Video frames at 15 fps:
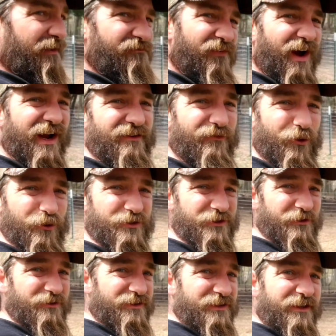5
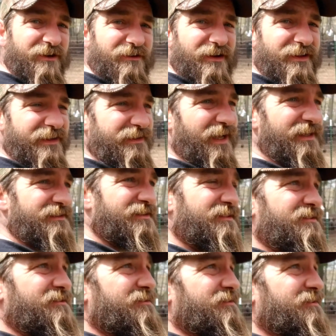roosters in here, and I think
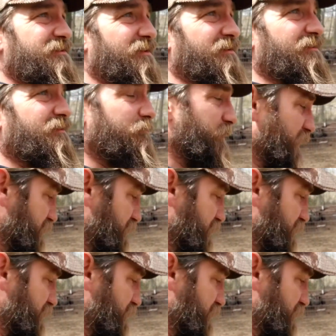that's just a little bit